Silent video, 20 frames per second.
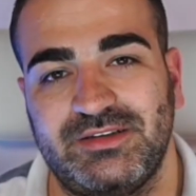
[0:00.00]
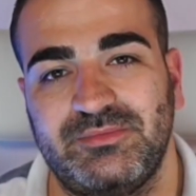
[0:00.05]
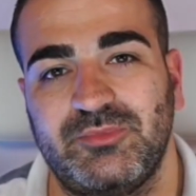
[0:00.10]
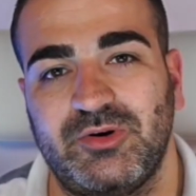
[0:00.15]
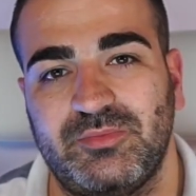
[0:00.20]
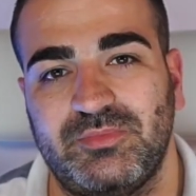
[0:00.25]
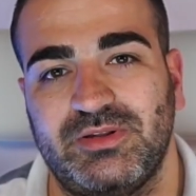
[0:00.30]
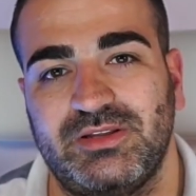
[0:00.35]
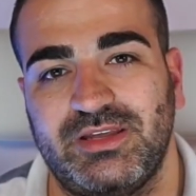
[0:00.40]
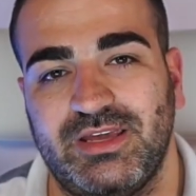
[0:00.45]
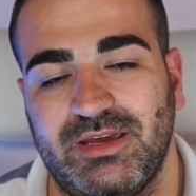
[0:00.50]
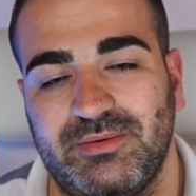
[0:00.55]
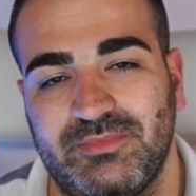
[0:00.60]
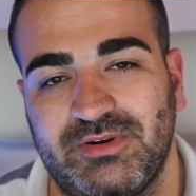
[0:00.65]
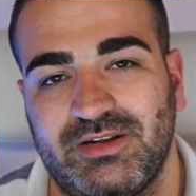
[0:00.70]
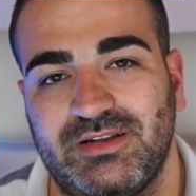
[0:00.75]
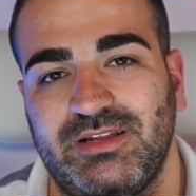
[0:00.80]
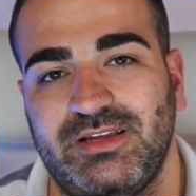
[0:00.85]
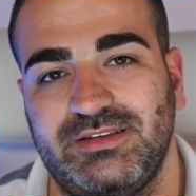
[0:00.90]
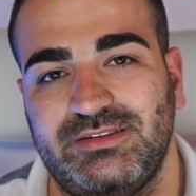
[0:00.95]
mobile game
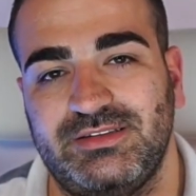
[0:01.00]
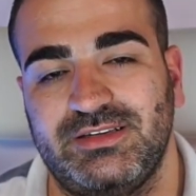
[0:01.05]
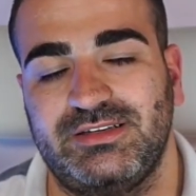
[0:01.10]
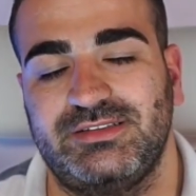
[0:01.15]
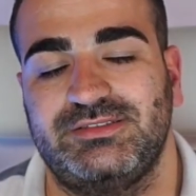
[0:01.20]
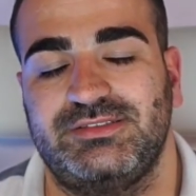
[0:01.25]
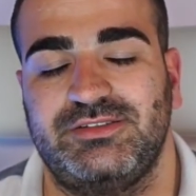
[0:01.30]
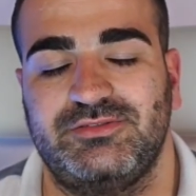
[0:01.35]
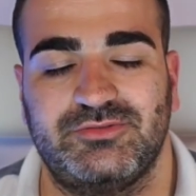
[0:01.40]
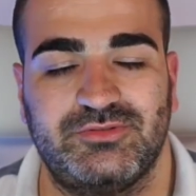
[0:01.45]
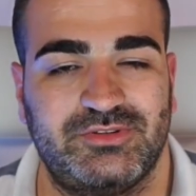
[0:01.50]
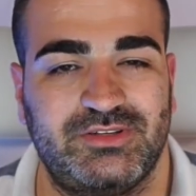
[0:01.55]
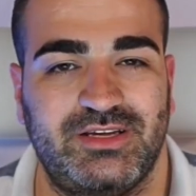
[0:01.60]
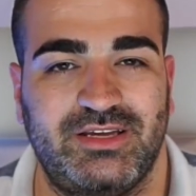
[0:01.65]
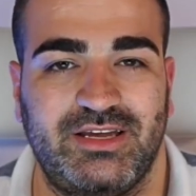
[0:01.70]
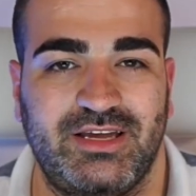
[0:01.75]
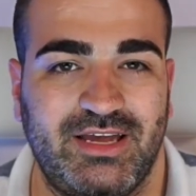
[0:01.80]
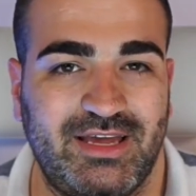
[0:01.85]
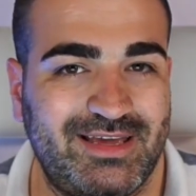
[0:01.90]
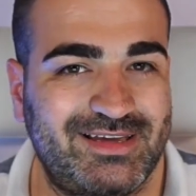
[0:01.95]
analytics in
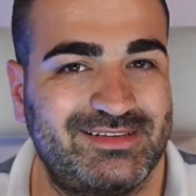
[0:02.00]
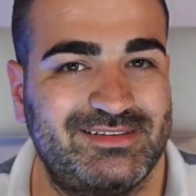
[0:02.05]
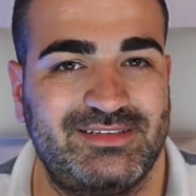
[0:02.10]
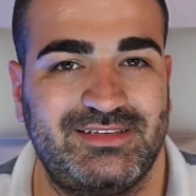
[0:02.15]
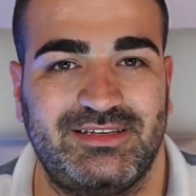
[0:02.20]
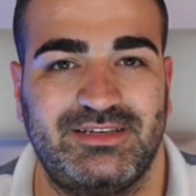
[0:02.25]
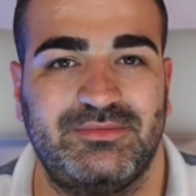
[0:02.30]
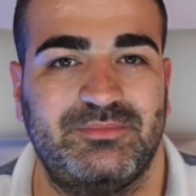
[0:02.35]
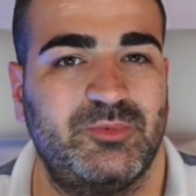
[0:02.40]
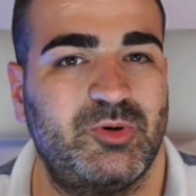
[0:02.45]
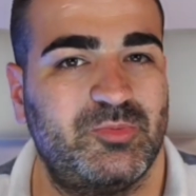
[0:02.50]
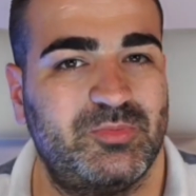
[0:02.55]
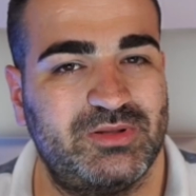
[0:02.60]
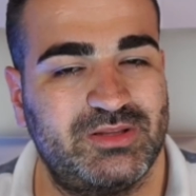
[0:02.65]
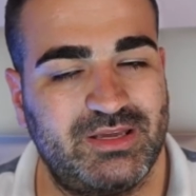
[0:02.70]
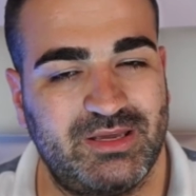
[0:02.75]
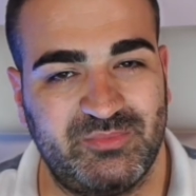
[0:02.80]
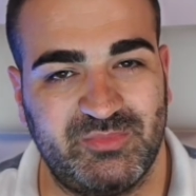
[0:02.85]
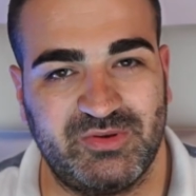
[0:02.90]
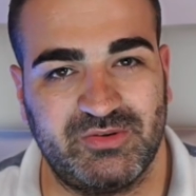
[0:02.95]
today's hectic mobile
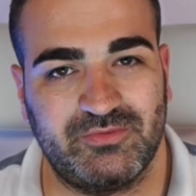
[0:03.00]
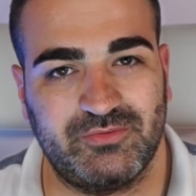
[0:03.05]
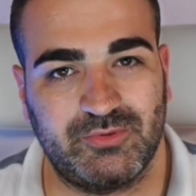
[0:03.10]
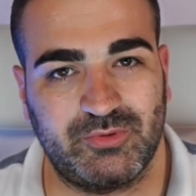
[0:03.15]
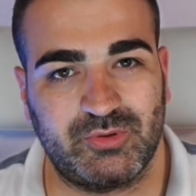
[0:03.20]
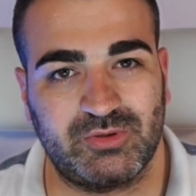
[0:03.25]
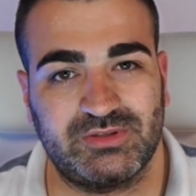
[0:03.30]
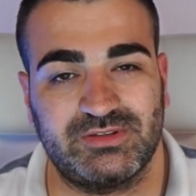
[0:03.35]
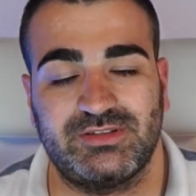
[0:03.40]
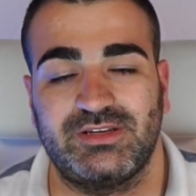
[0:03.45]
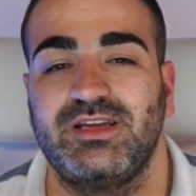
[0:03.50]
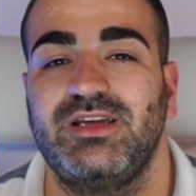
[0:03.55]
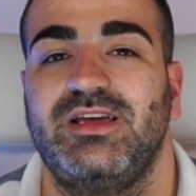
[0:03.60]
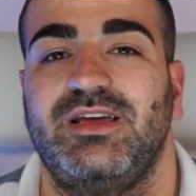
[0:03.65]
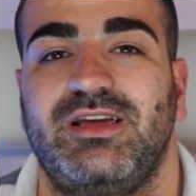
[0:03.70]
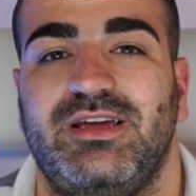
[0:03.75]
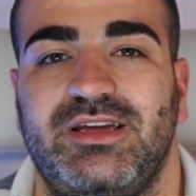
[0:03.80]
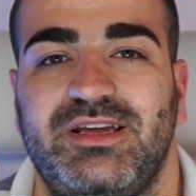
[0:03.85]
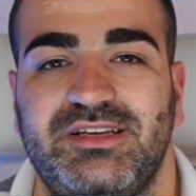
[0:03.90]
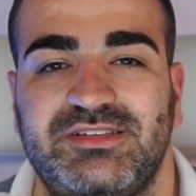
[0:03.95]
gaming world
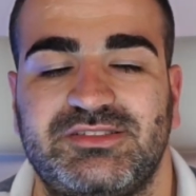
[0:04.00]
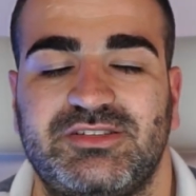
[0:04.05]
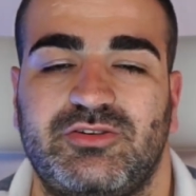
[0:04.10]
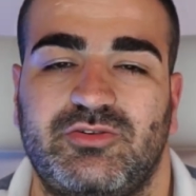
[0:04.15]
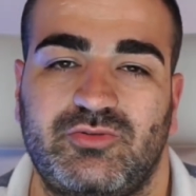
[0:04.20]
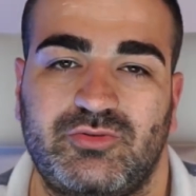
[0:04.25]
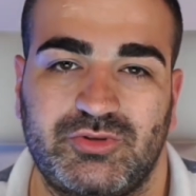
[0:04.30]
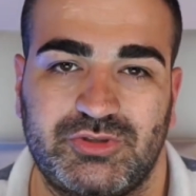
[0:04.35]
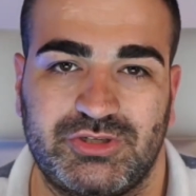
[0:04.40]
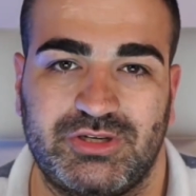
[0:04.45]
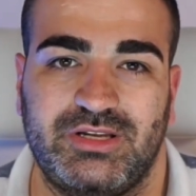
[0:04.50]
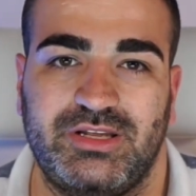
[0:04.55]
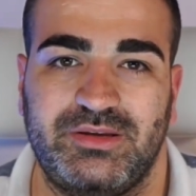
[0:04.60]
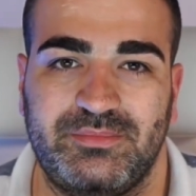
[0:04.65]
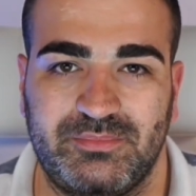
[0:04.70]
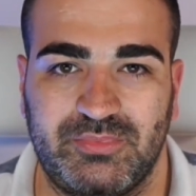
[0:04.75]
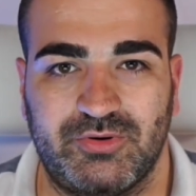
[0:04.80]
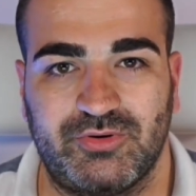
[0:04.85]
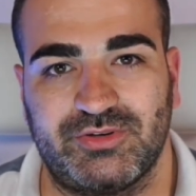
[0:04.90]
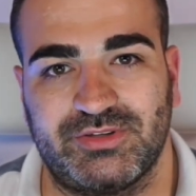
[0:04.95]
is crucially
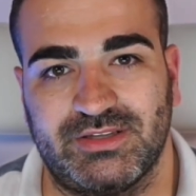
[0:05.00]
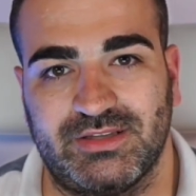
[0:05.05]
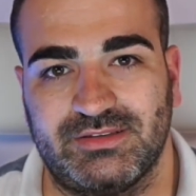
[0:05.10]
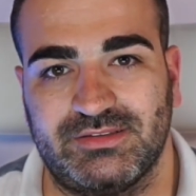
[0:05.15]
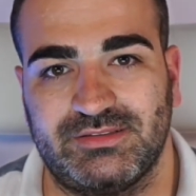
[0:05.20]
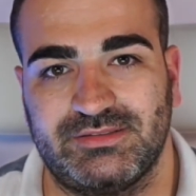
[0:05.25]
important.